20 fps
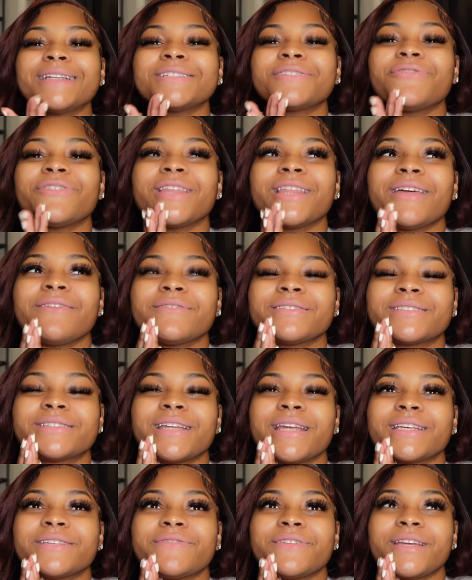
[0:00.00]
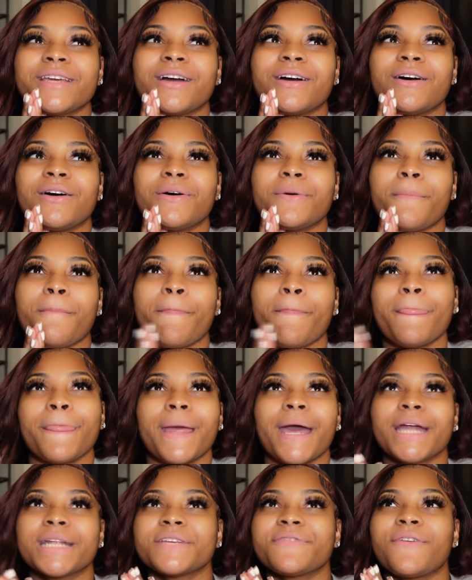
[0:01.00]
really loved today's video.
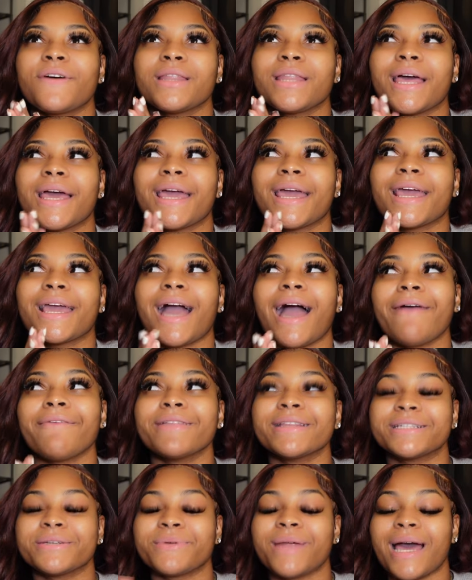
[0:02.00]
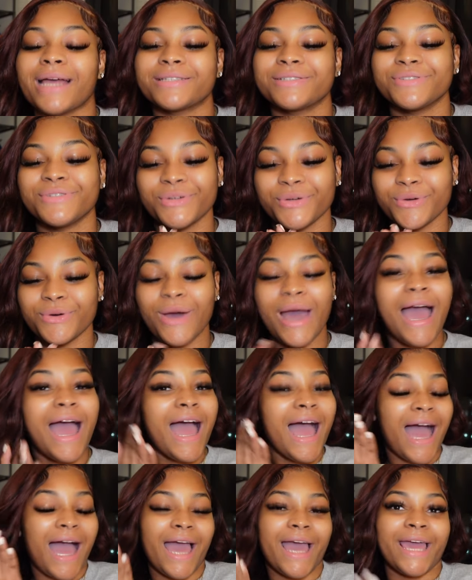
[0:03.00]
I just felt like I really did what I had to do.
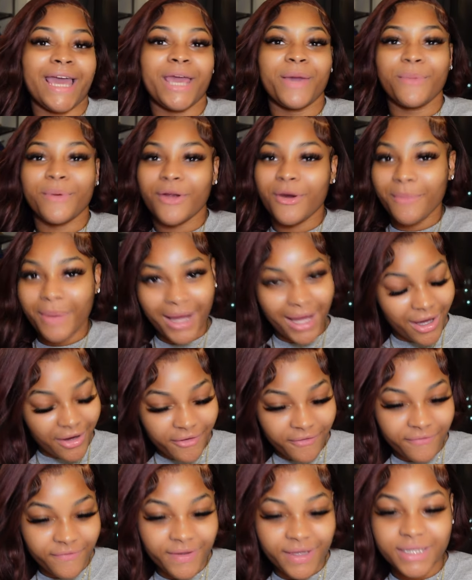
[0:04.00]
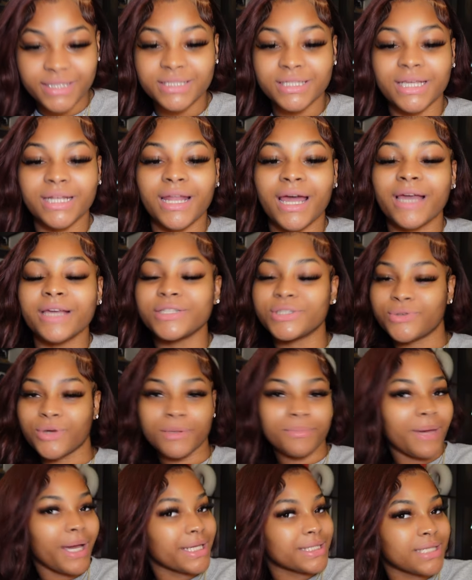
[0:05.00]
I ate with all my outfits and I enjoyed
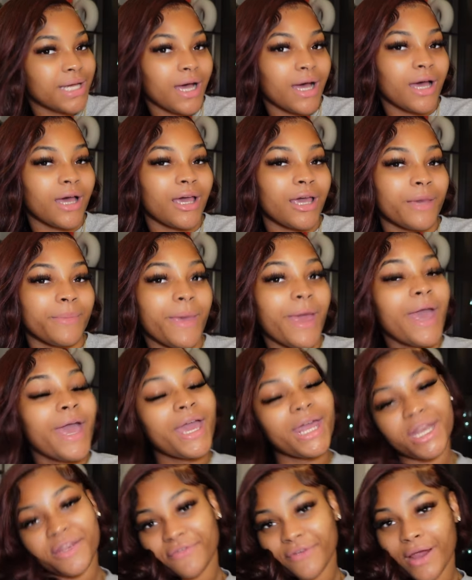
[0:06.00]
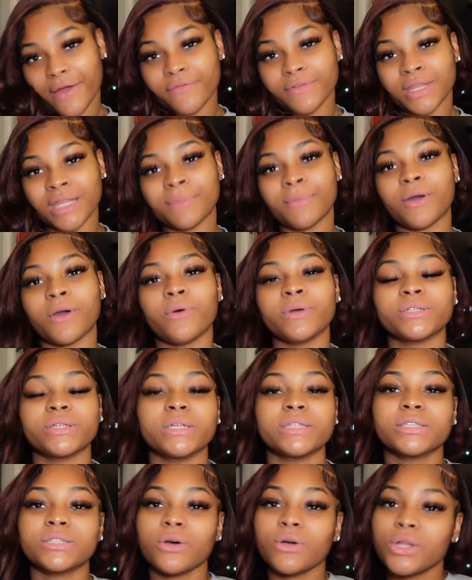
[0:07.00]
my time. And if you're ever thinking about going to a
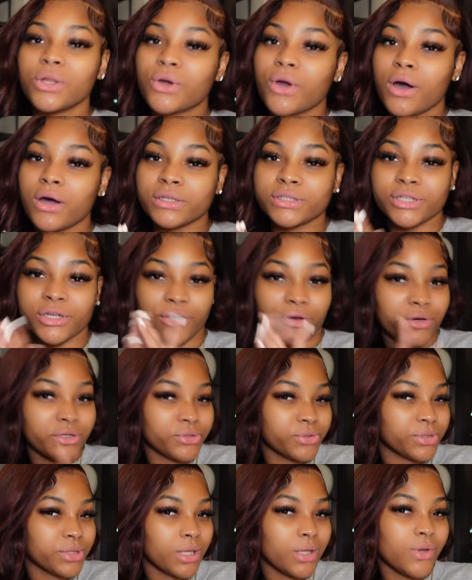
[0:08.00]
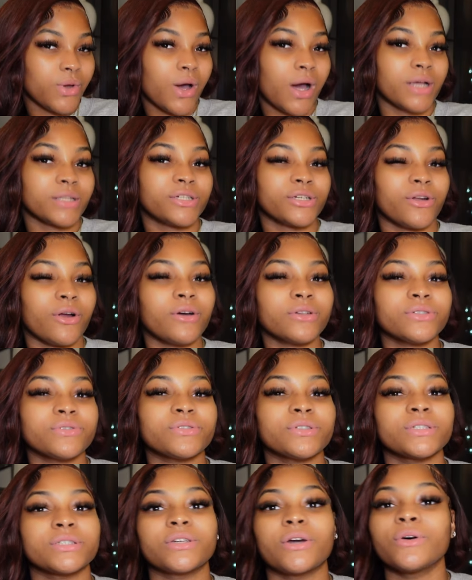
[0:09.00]
solo concert, go to a solo concert. Also
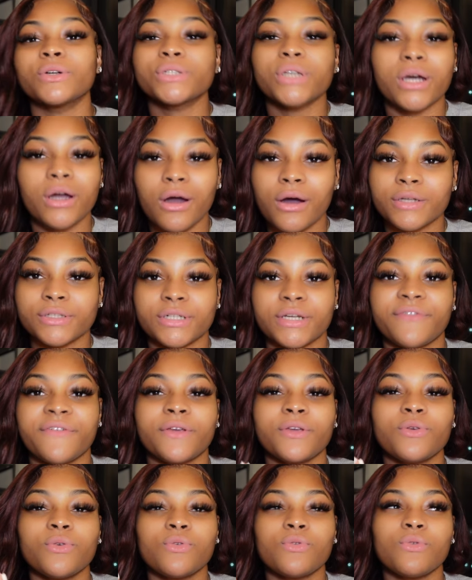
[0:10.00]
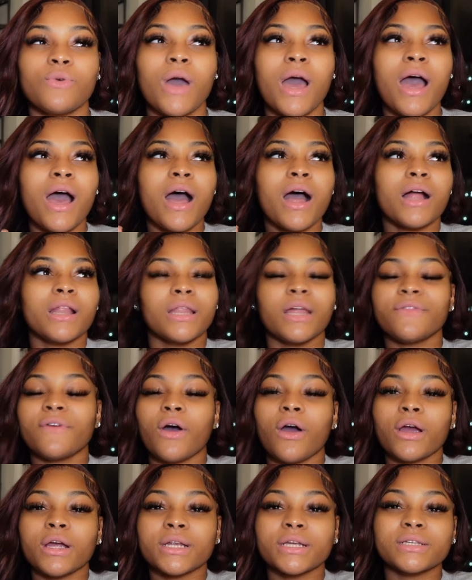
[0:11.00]
just go to a concert. If you love an
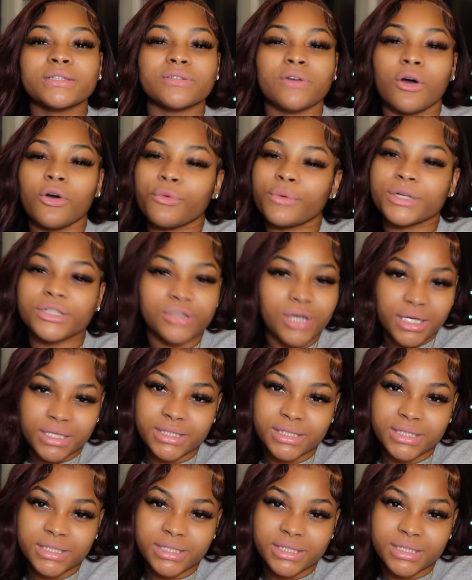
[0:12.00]
artist, always try to